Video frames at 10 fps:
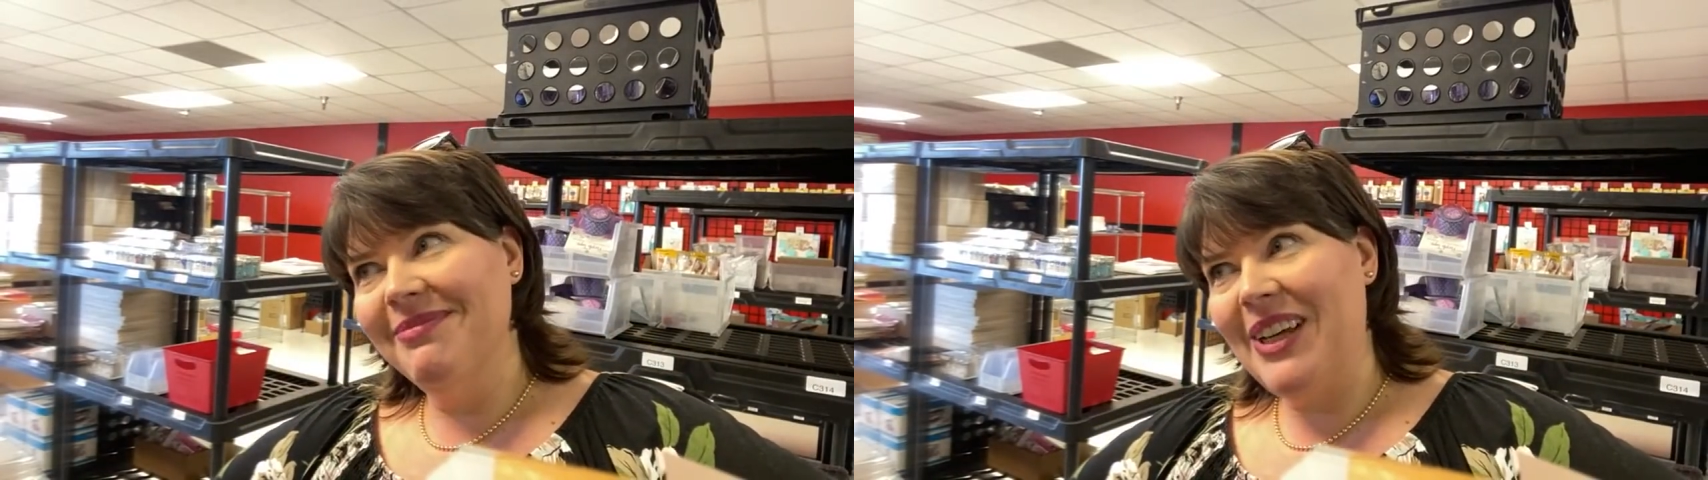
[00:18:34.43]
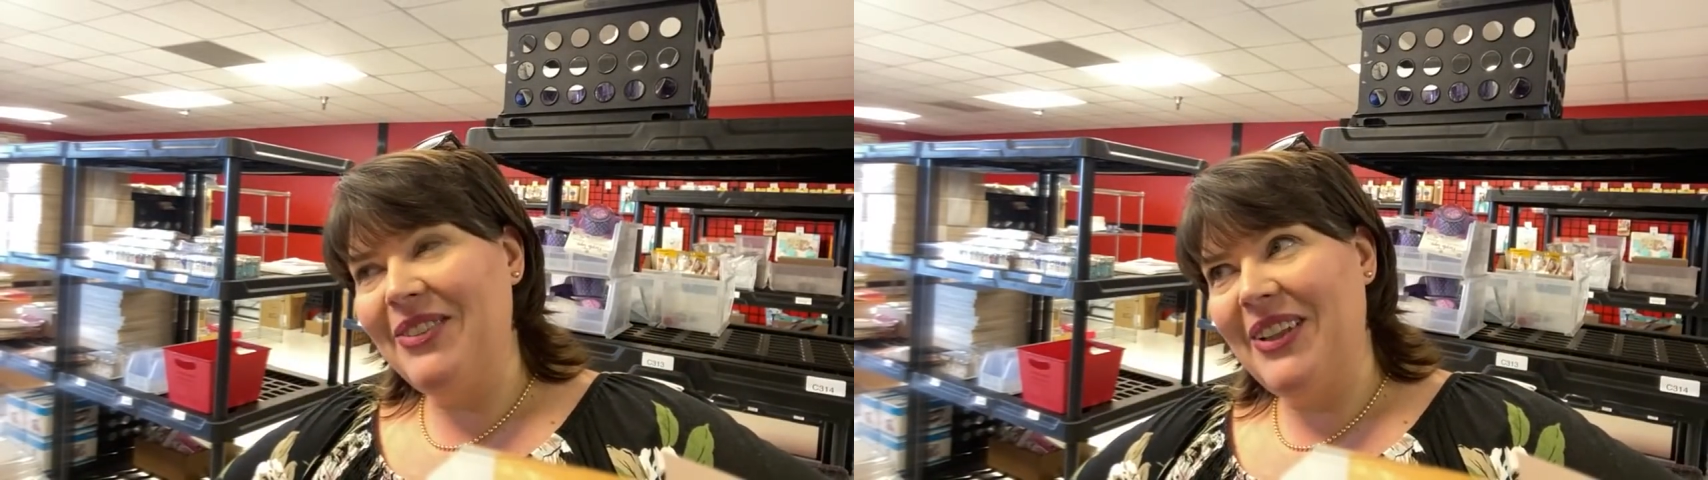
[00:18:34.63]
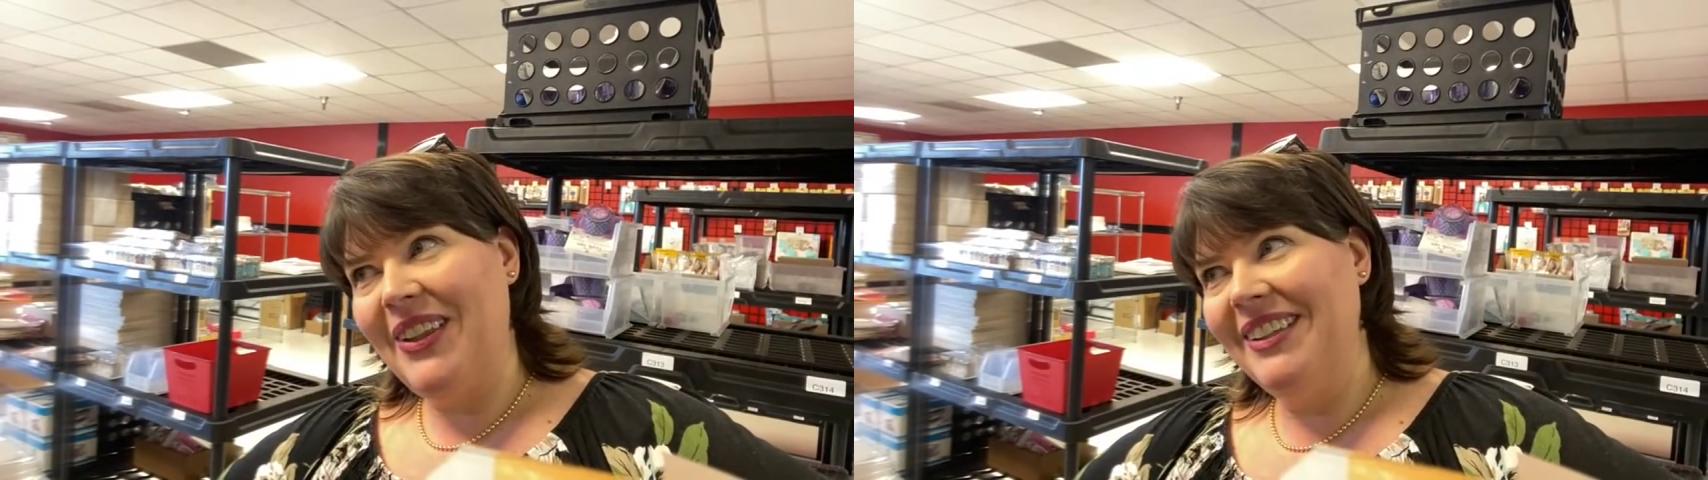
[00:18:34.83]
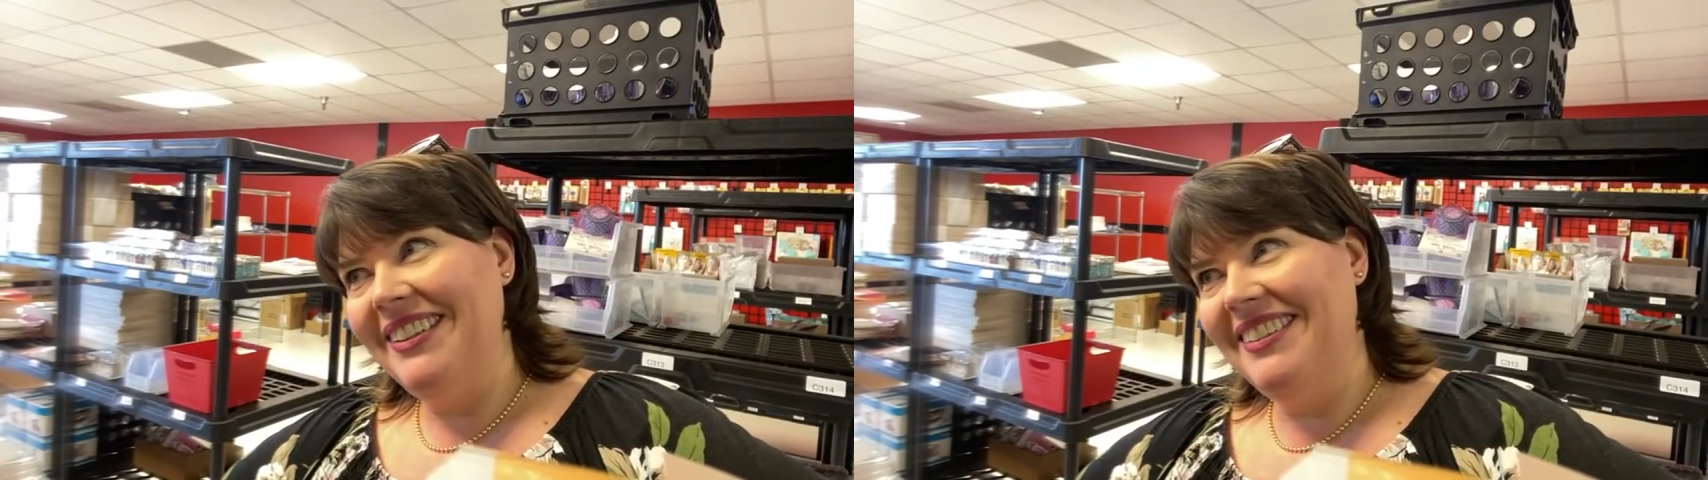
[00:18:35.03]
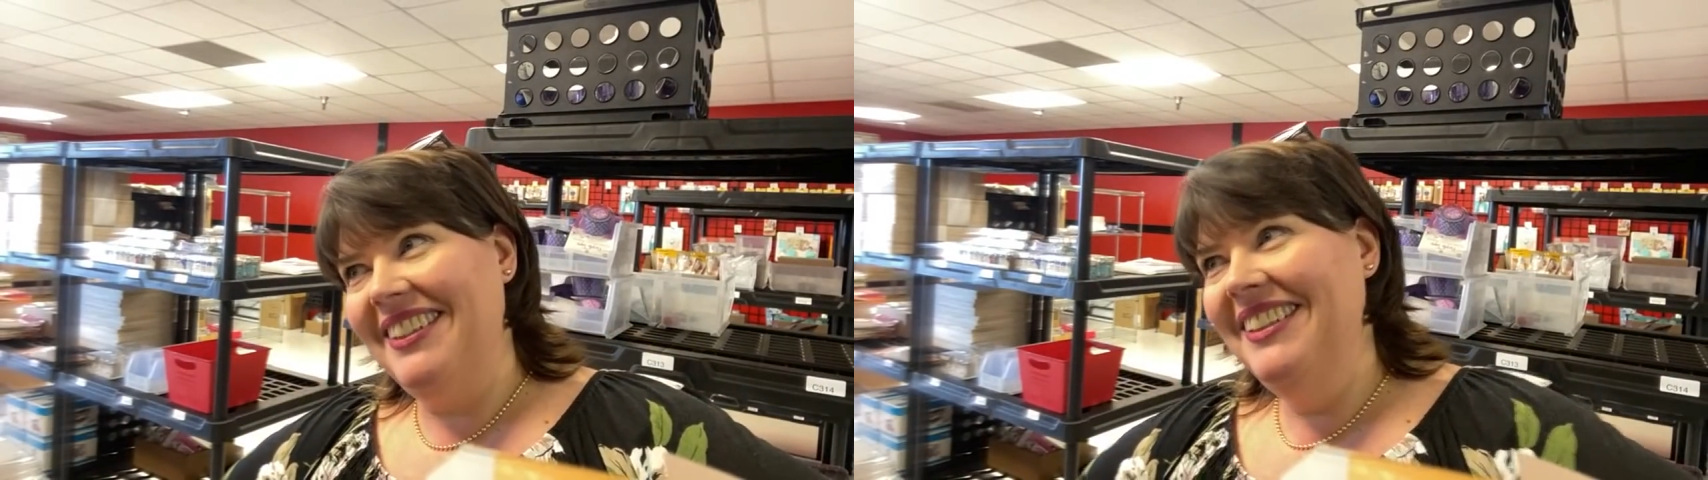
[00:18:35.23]
I'll stand like
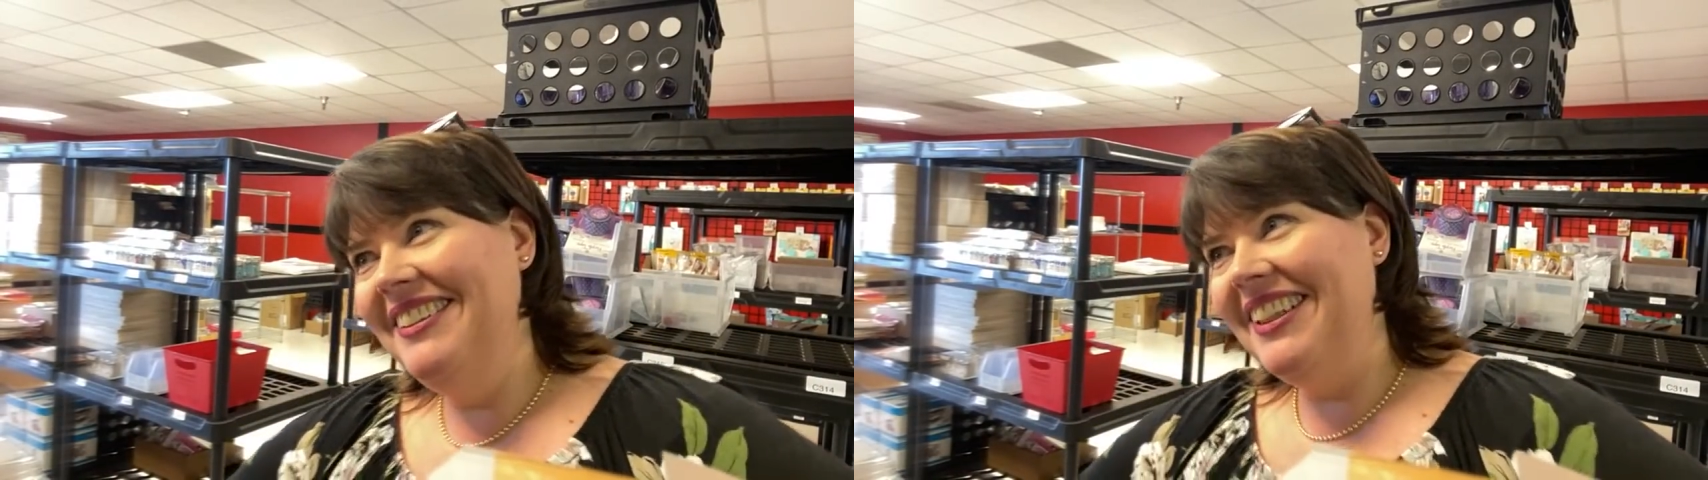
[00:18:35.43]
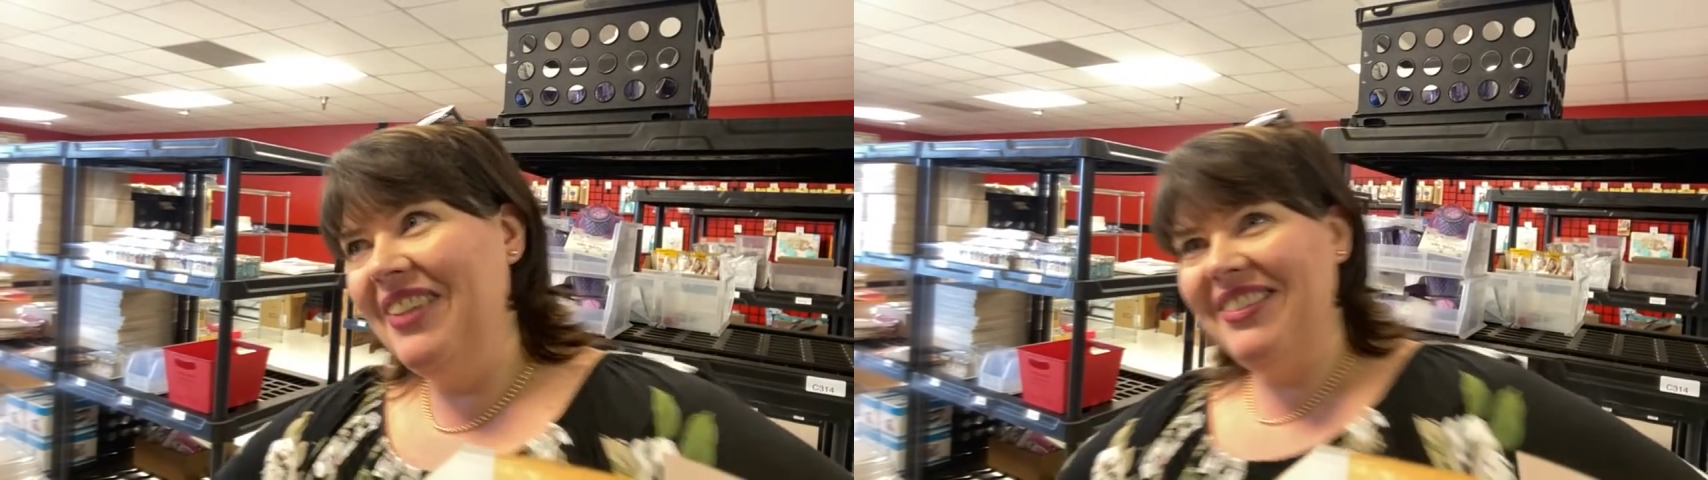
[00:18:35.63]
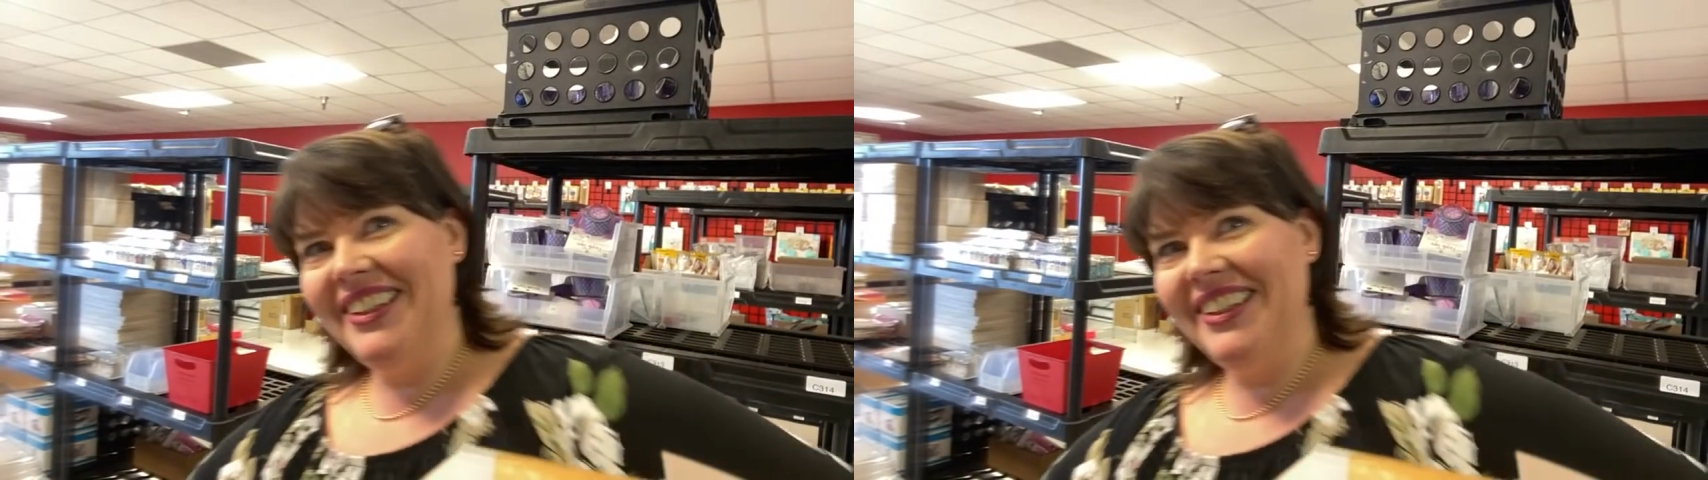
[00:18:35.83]
this. I'll stand